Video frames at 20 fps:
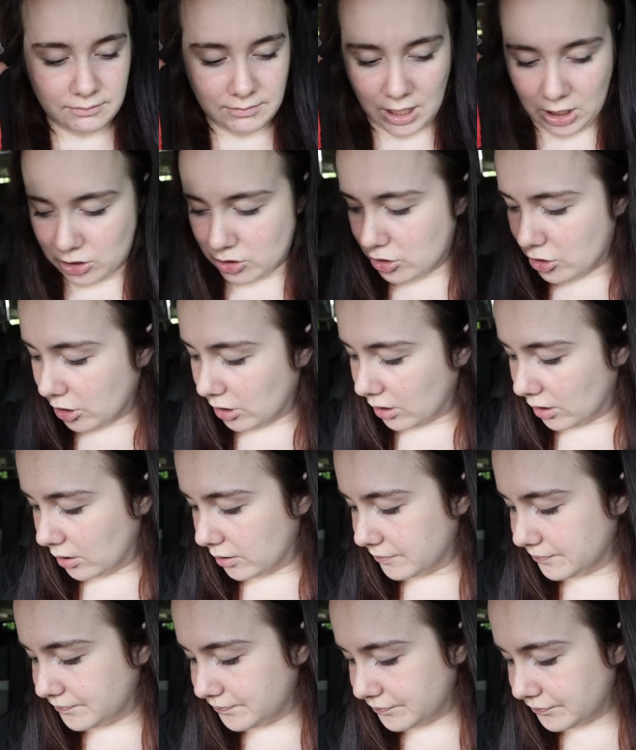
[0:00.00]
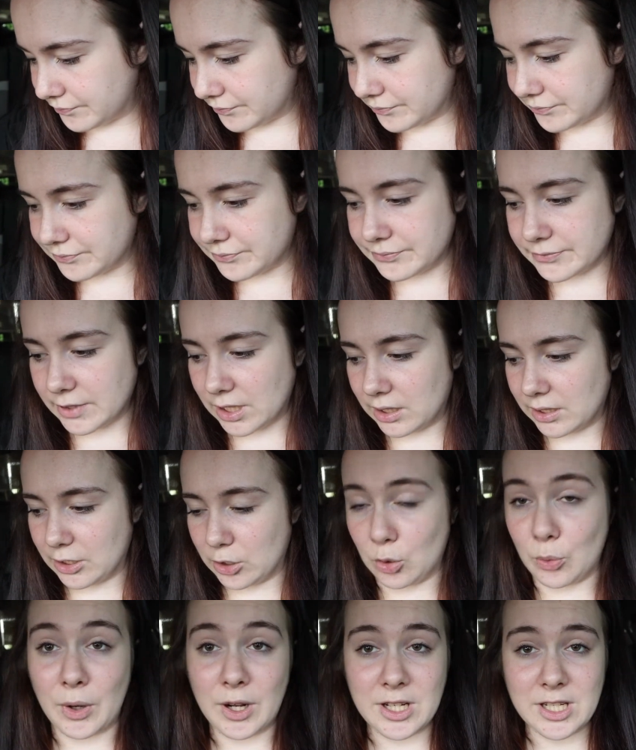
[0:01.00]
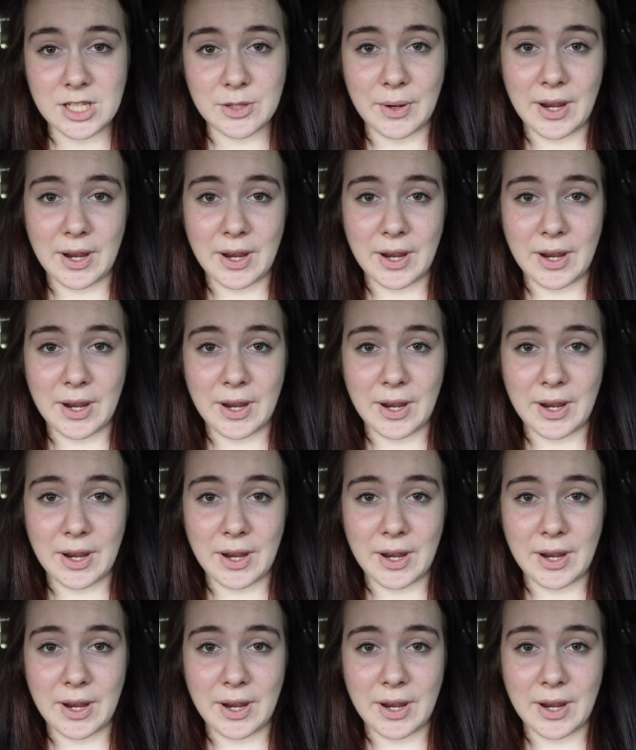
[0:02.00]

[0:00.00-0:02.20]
extra little ones.